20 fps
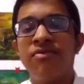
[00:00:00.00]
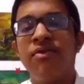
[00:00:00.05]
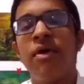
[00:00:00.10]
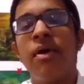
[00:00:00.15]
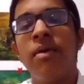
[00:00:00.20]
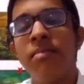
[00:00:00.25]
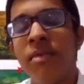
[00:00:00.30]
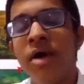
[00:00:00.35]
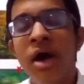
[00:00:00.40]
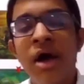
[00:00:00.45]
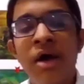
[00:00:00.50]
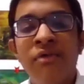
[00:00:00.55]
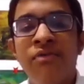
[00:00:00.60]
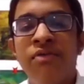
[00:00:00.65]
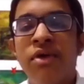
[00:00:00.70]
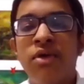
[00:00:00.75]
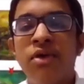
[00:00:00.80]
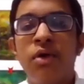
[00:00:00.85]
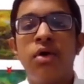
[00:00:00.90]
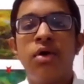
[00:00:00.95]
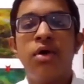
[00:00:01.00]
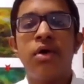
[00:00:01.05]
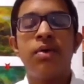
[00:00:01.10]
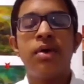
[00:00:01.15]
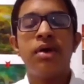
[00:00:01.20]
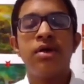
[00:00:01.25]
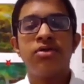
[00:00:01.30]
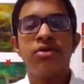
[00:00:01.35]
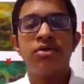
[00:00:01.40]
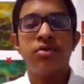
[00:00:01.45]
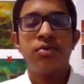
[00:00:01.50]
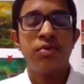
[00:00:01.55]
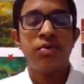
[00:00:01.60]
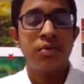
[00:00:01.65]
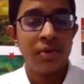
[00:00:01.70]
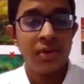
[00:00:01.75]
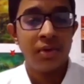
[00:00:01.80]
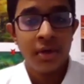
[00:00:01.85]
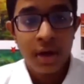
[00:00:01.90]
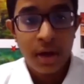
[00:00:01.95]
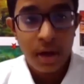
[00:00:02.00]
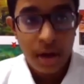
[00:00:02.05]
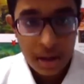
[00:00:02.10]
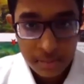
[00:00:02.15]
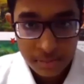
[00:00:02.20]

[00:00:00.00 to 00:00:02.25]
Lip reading: firm fit on your wrist to